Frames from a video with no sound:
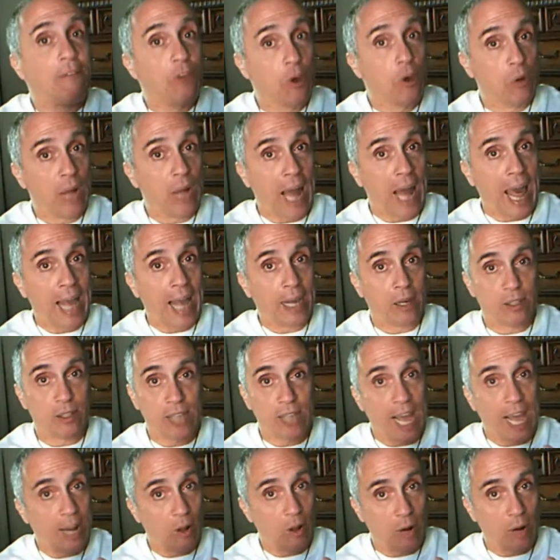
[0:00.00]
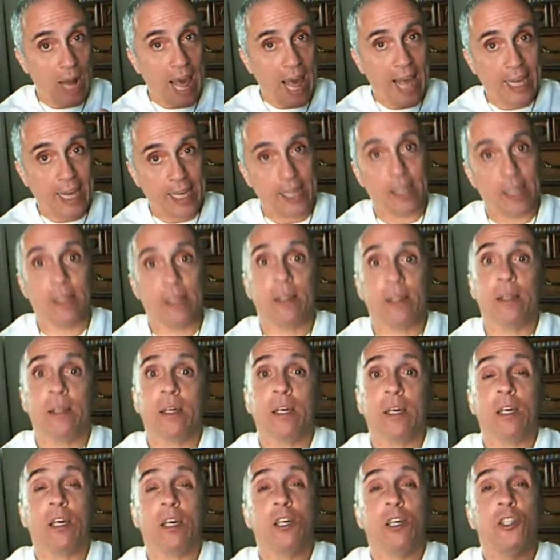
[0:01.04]
of you lack, because I don't lack it.
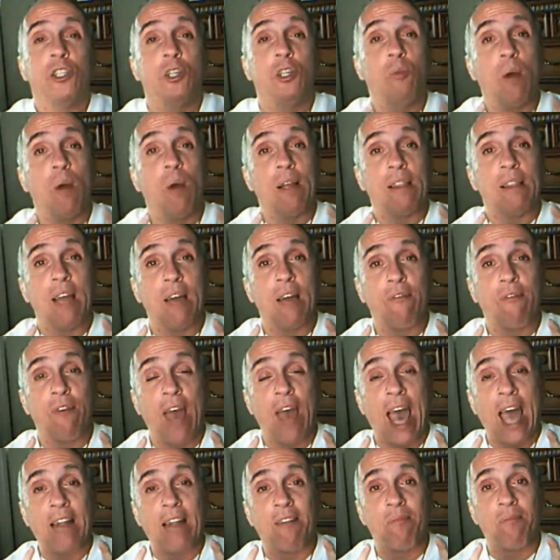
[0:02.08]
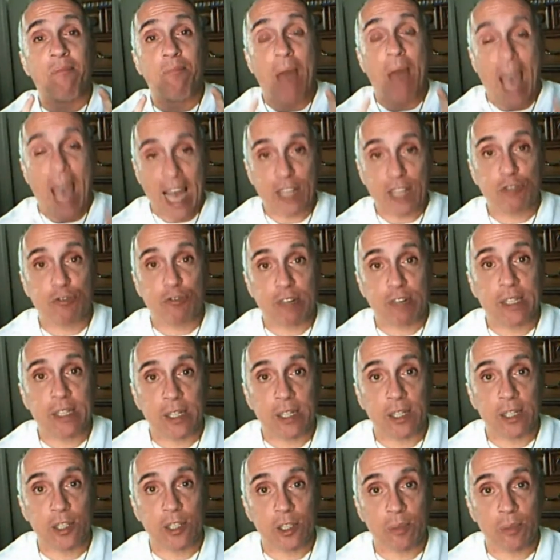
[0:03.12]
She went there out of
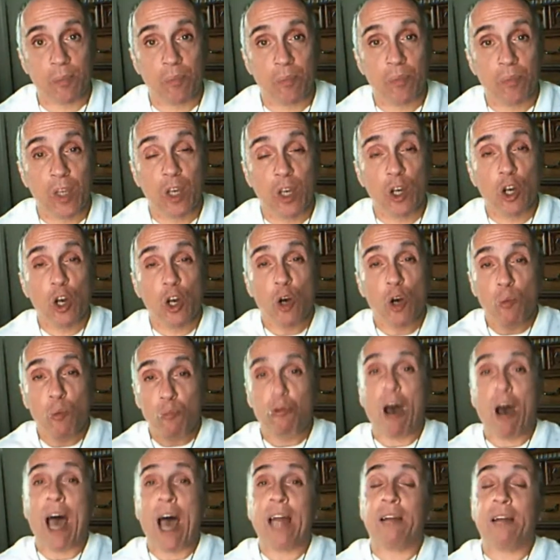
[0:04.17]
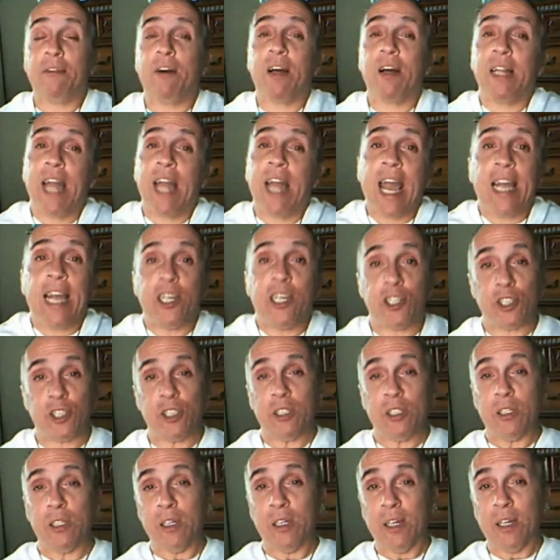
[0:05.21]
patriotism, pride of her
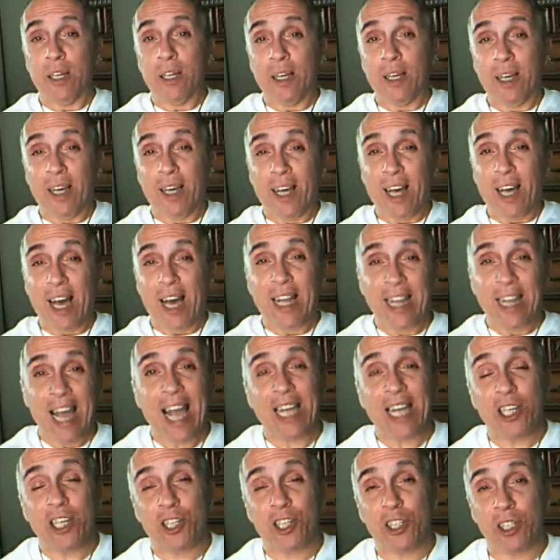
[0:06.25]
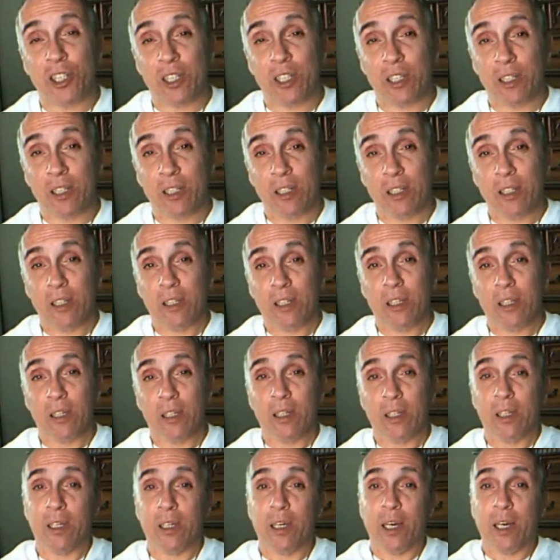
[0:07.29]
nation, a nation
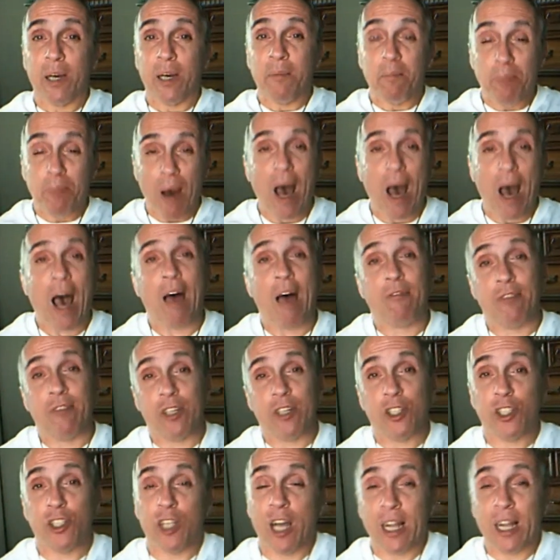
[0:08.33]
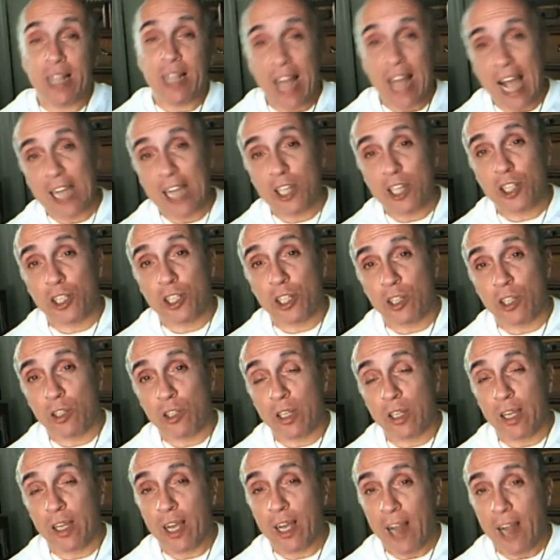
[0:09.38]
impoverished, a
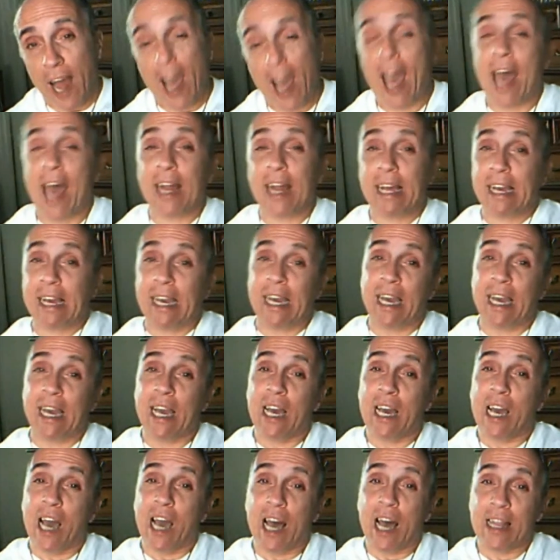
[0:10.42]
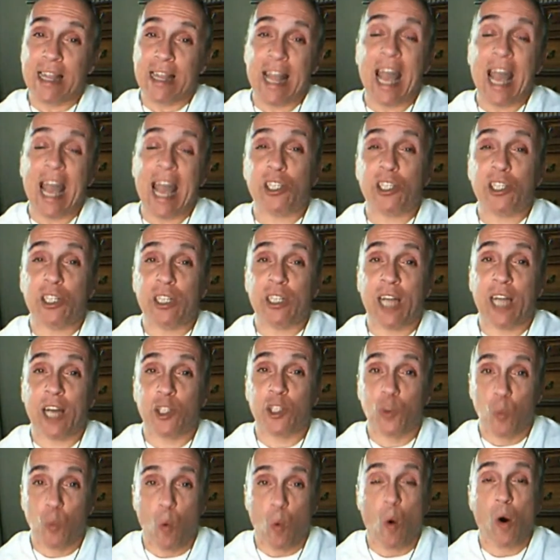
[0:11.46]
nation in anarchy, a nation
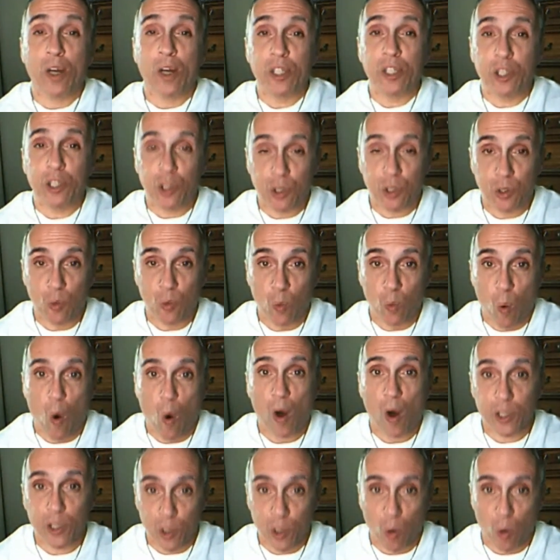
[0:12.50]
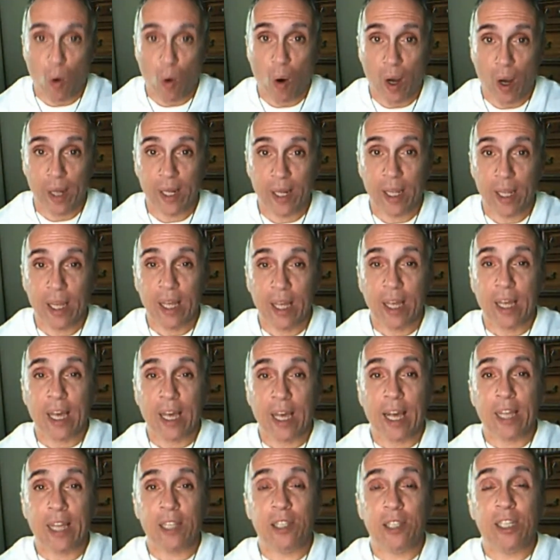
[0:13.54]
that's war-torn,
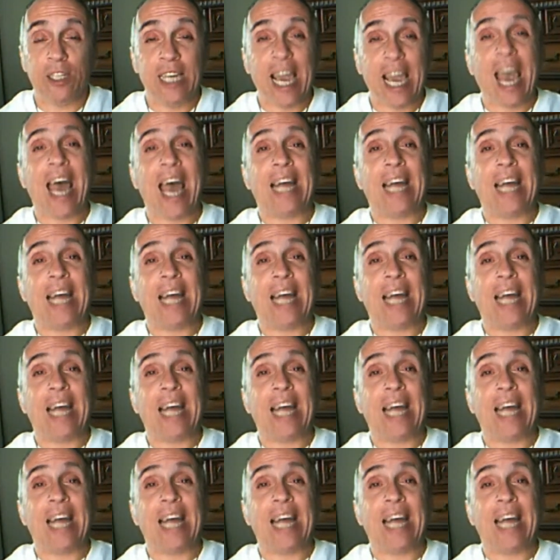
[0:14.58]
and